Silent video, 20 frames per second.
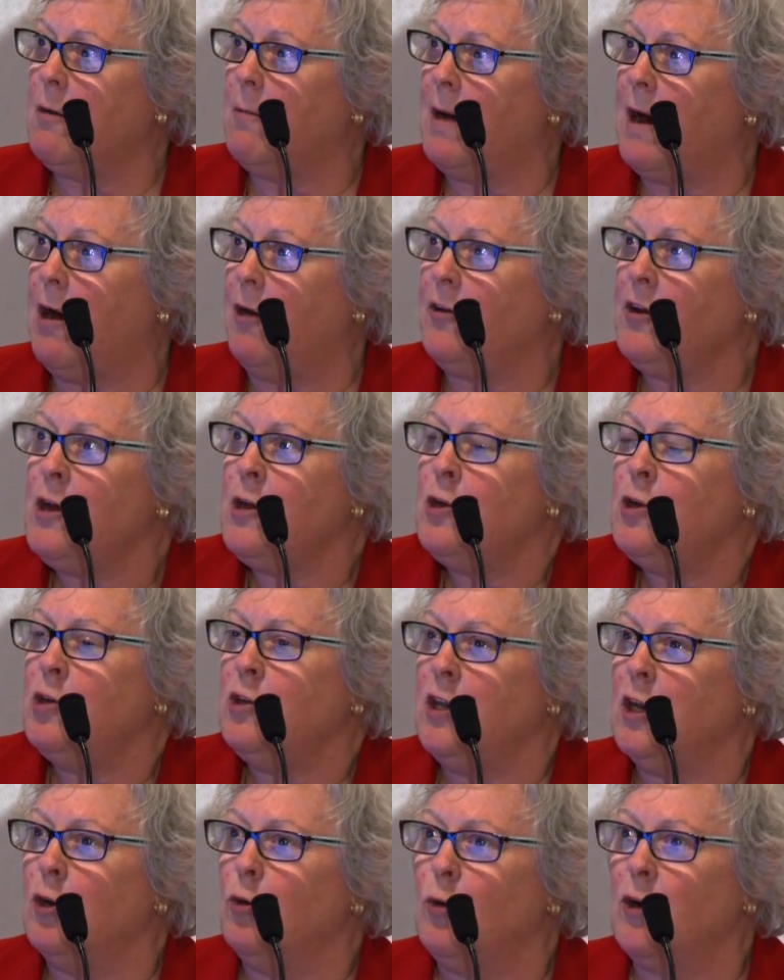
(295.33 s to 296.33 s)
about,
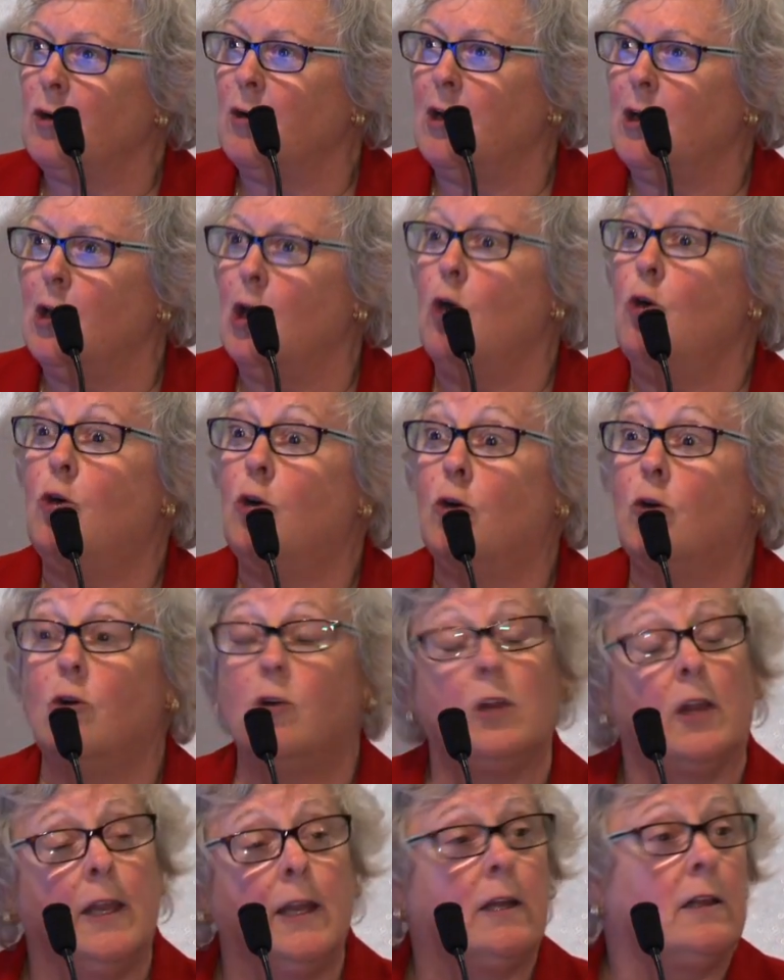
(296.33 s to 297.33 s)
we're a local
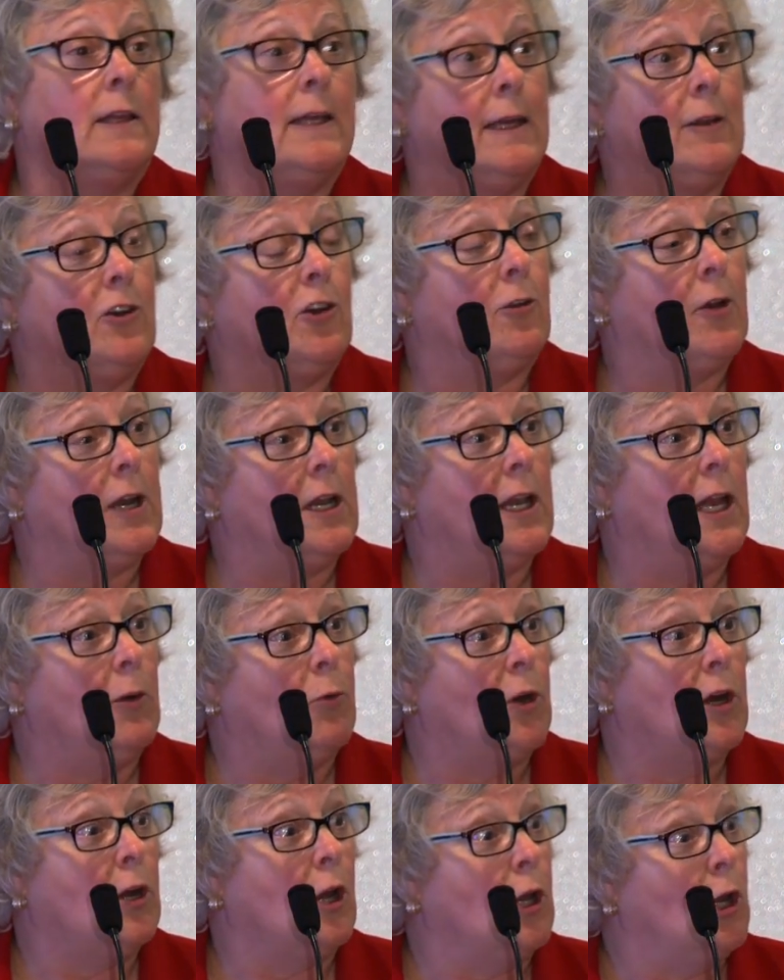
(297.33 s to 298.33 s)
clinically integrated
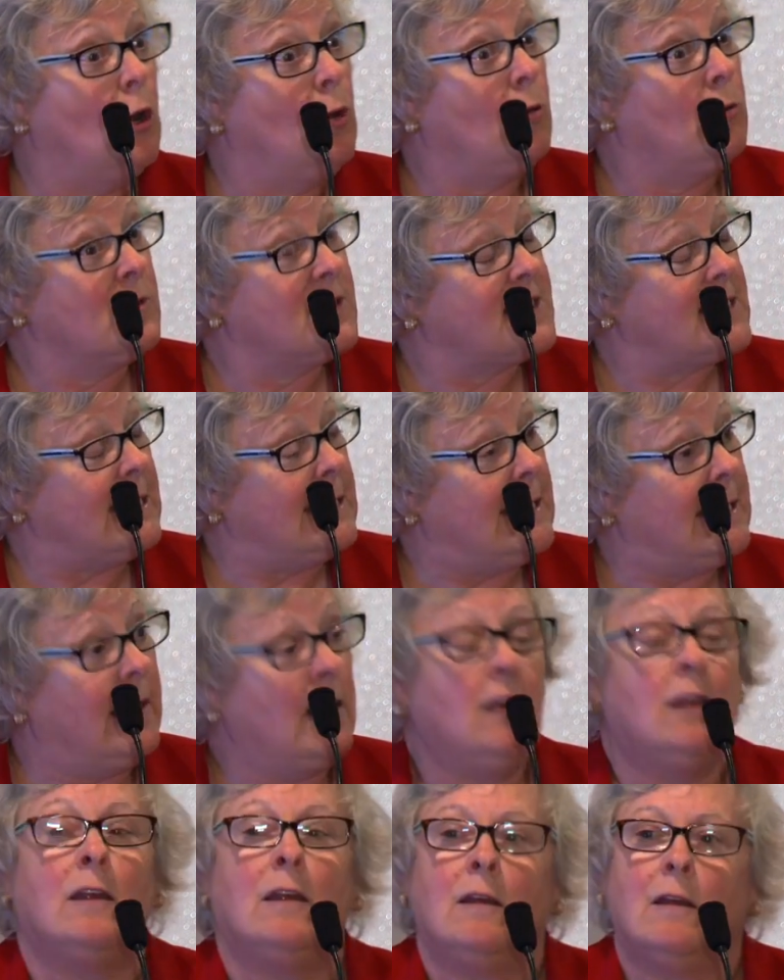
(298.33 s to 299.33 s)
network, a local SIN.
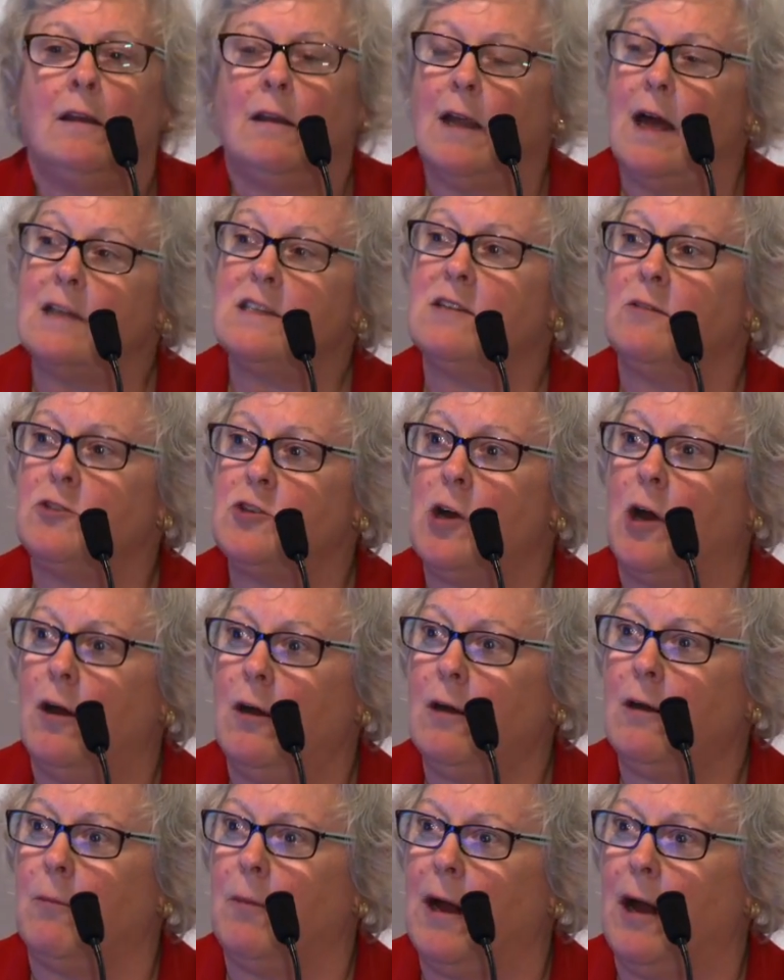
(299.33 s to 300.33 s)
Lots of
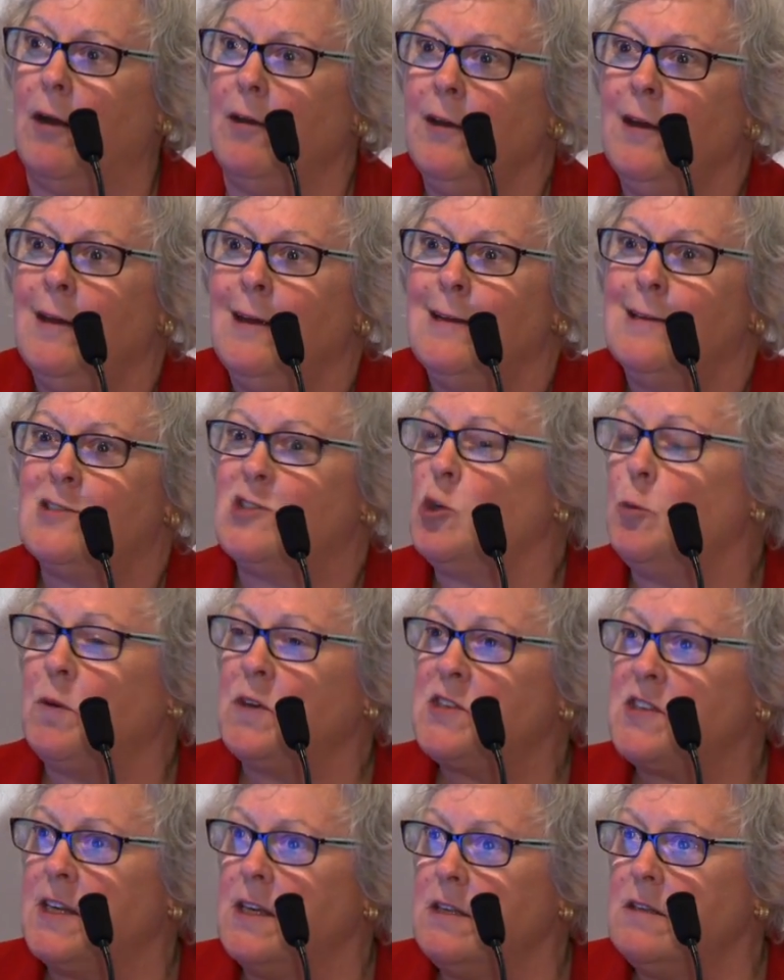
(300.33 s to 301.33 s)
talk about
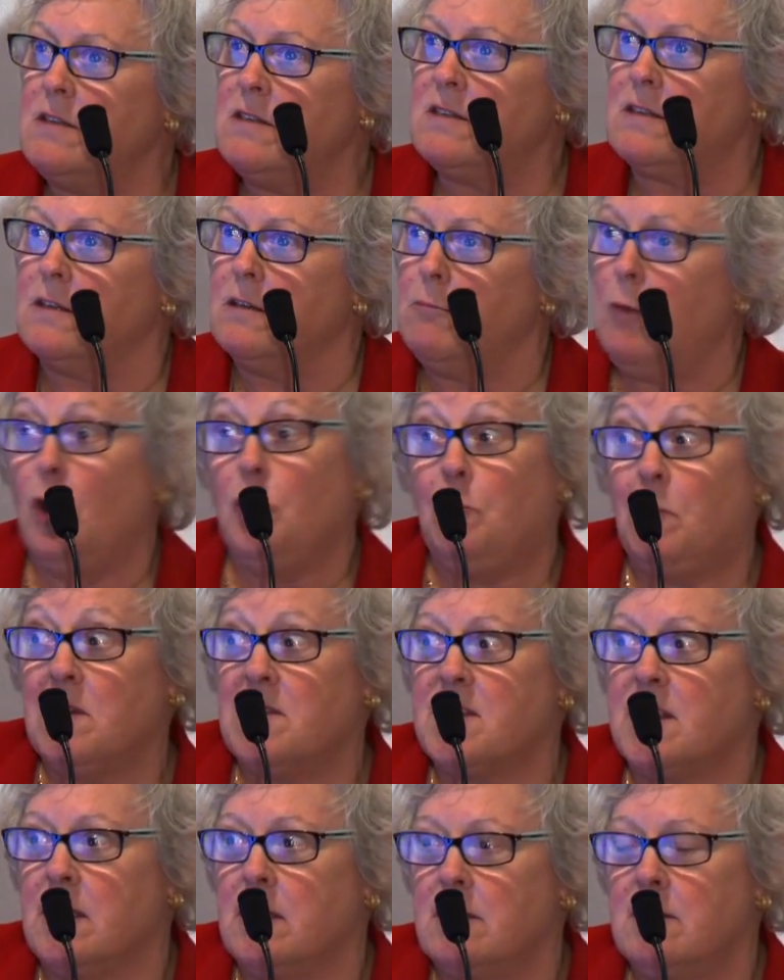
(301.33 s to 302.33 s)
super SINs and multiple
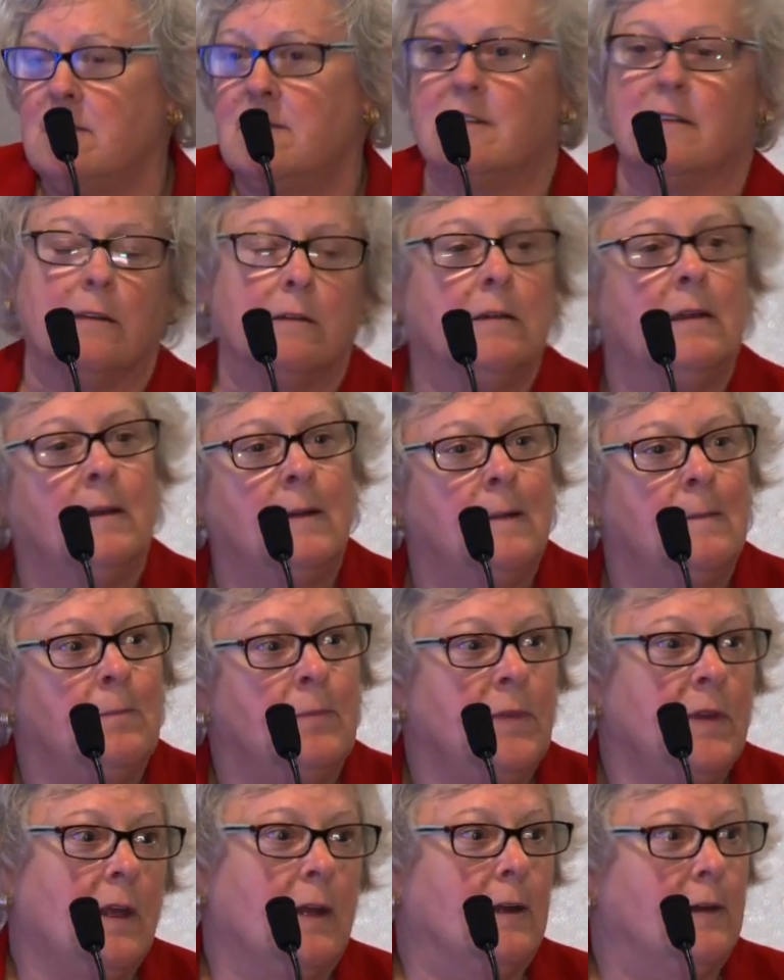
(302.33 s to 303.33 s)
SINs and
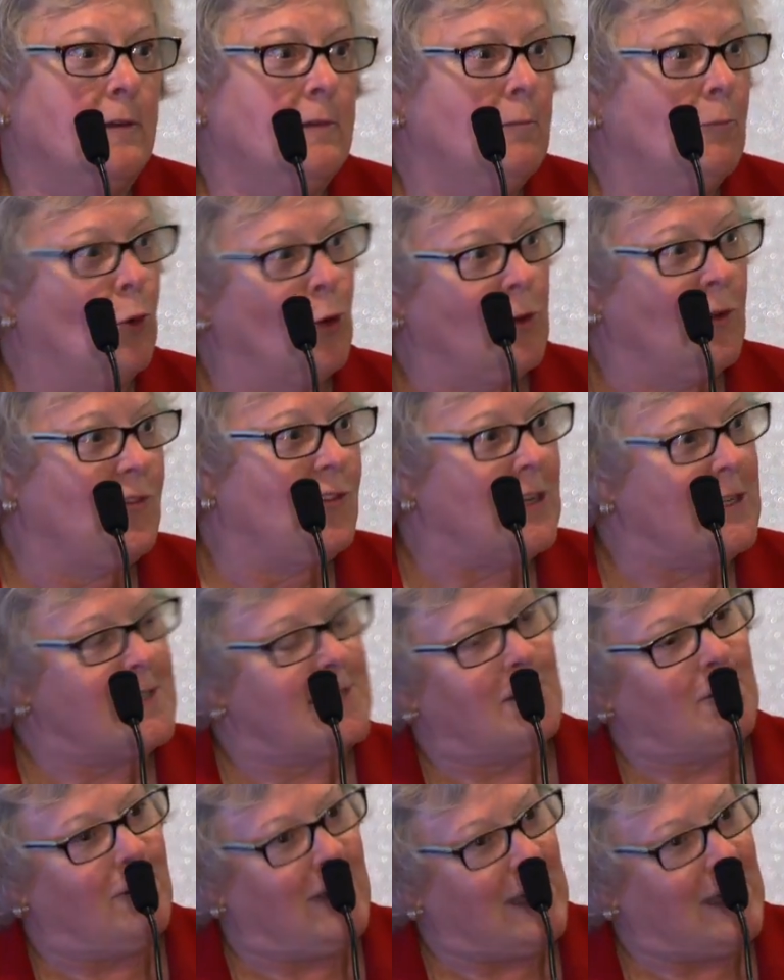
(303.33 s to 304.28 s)
mortal sins and